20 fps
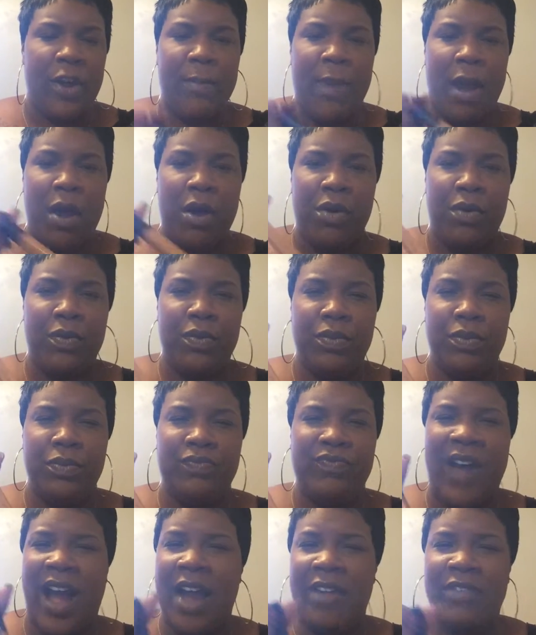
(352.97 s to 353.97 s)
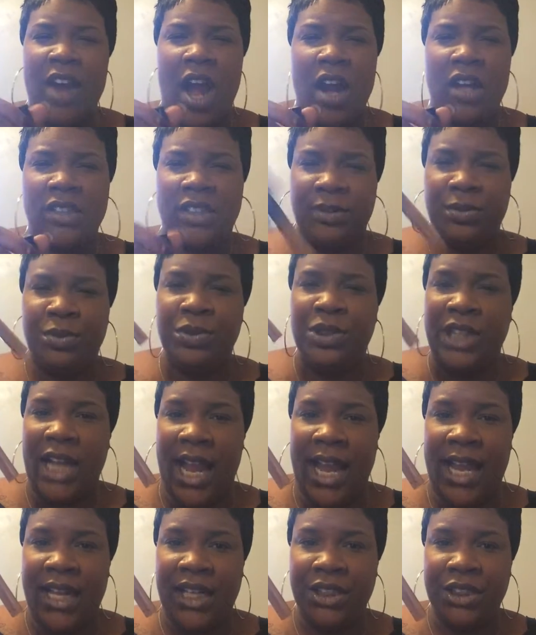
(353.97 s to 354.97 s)
about $5 and some
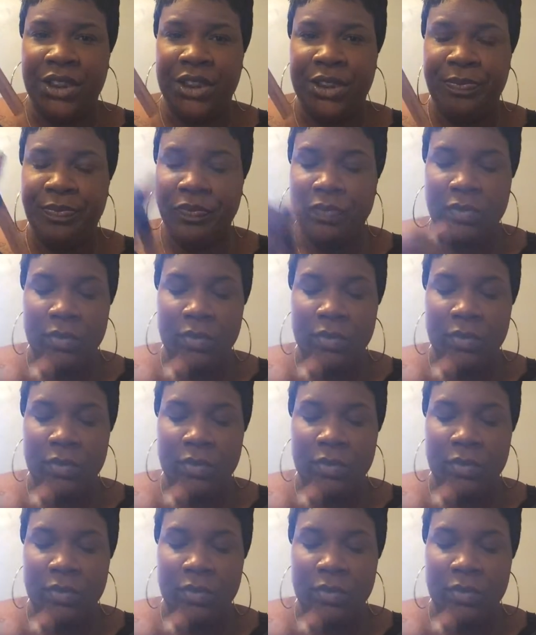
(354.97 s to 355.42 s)
change.